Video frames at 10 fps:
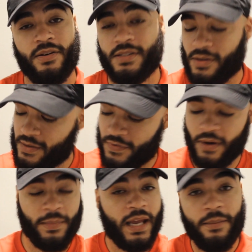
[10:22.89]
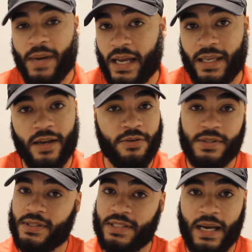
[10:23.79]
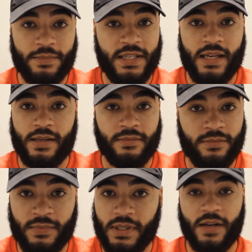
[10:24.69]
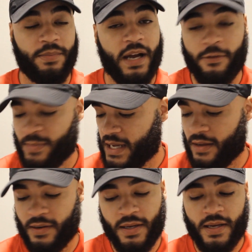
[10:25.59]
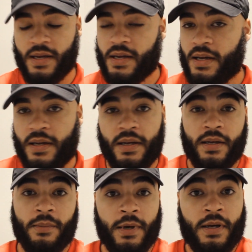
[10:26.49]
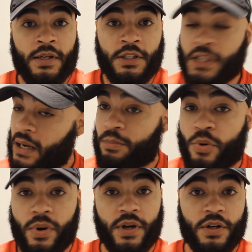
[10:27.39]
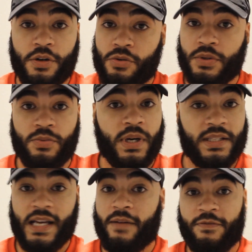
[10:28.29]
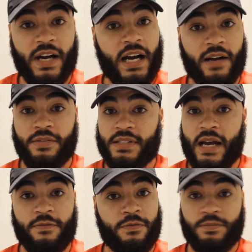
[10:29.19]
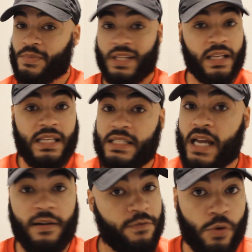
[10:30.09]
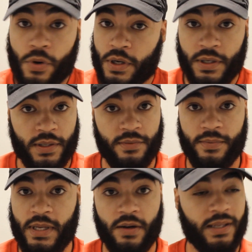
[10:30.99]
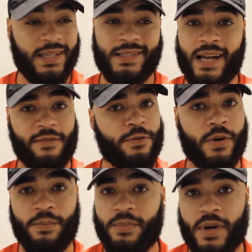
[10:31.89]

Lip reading: So he fought Manny Pacquiao, who was in the top 10, pound for pound. Sean Porter, who was top 5, at least top 4, at least top 4